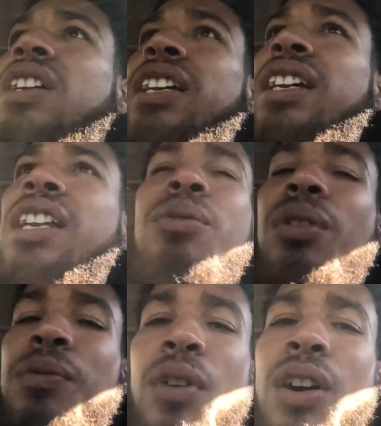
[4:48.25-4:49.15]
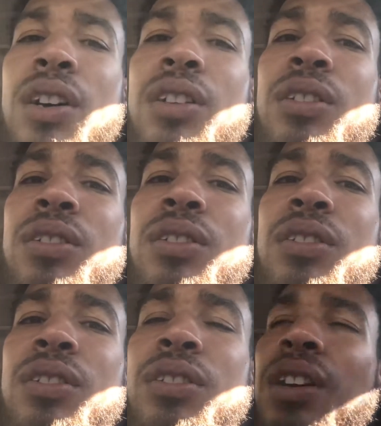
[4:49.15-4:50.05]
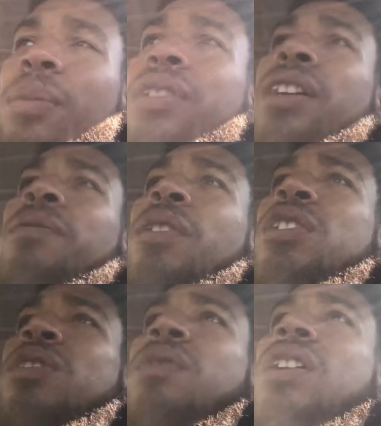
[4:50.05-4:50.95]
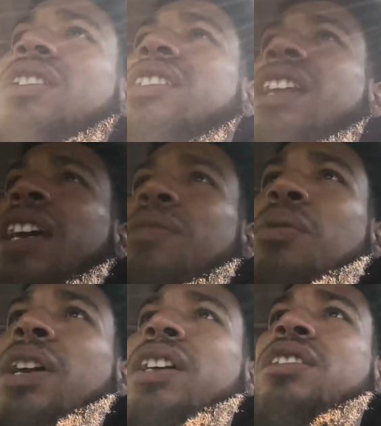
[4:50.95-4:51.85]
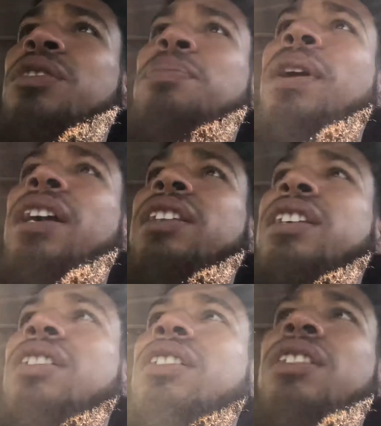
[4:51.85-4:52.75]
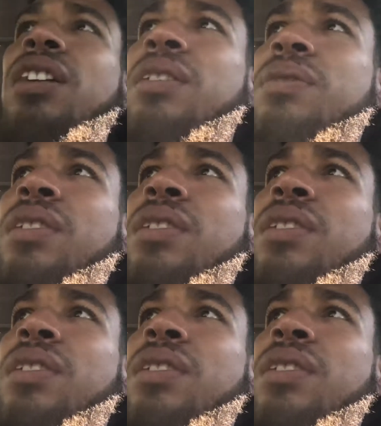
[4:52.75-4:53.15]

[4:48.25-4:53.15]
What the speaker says: to get anyone far? You know what I'm saying? First of all, the slave wage is barely good enough